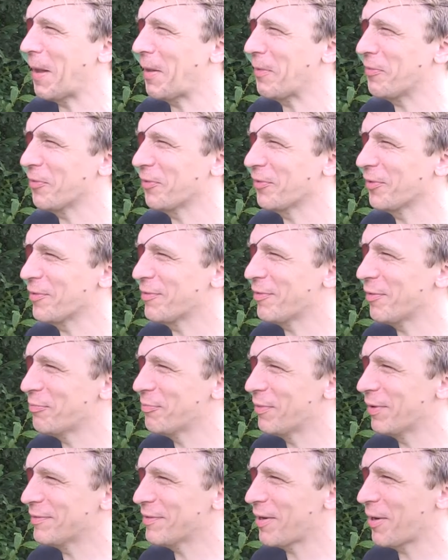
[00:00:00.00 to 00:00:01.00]
It's on the tip of
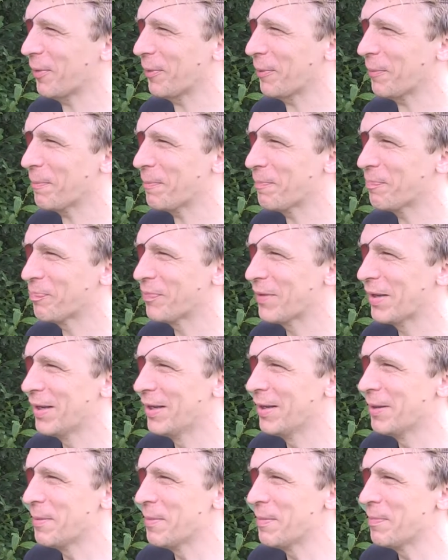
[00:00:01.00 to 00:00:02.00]
my tongue.
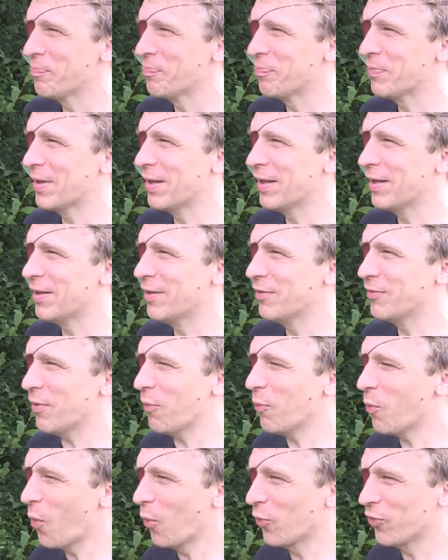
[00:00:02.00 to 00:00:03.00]
Is it
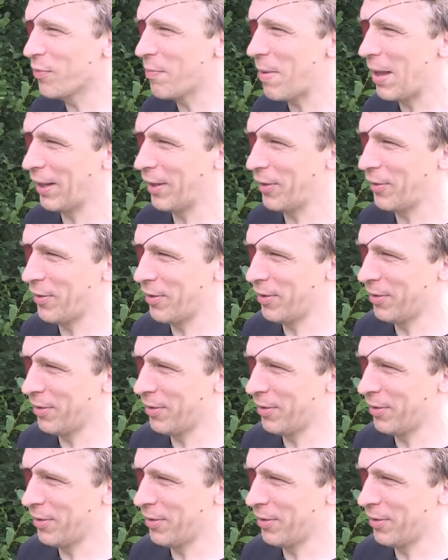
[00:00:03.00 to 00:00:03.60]
watermelon?